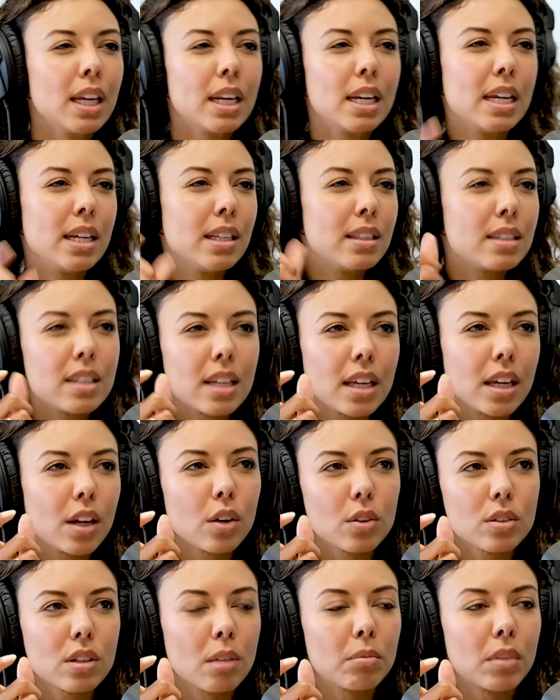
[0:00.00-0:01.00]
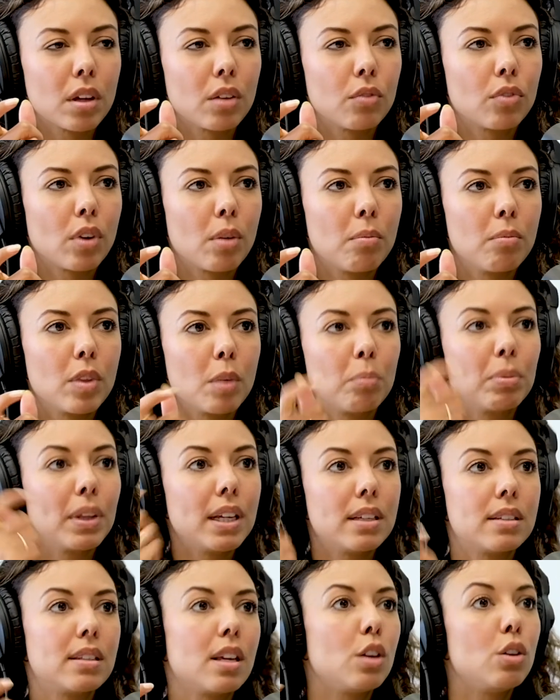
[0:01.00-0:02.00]
needs to hear something from the
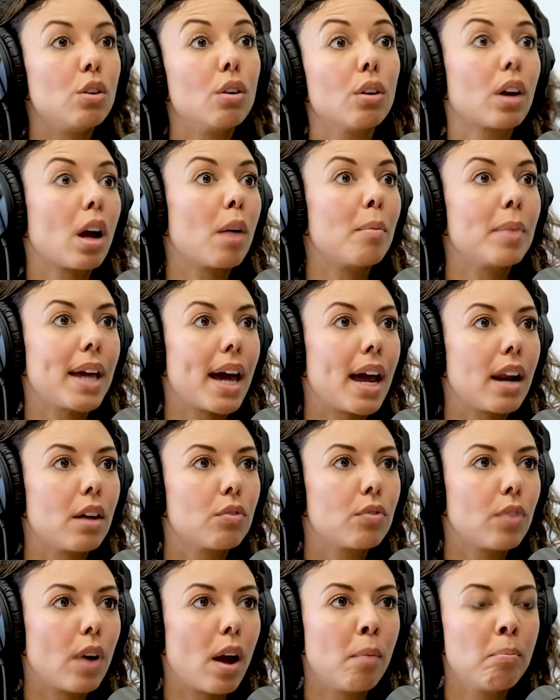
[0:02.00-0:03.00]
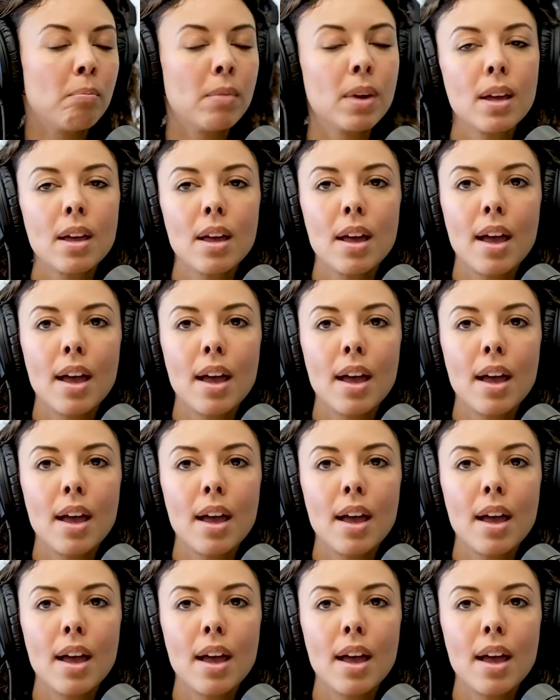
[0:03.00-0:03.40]
place that you're coming at it from